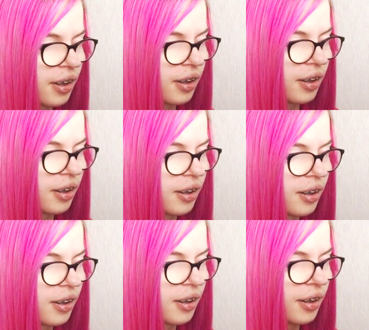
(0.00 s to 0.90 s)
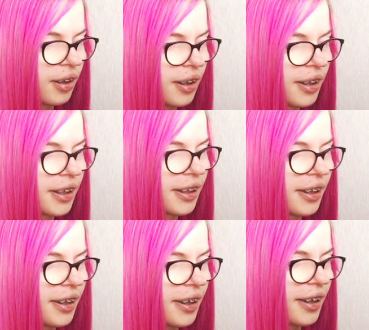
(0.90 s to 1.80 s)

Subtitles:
Nobody speaks.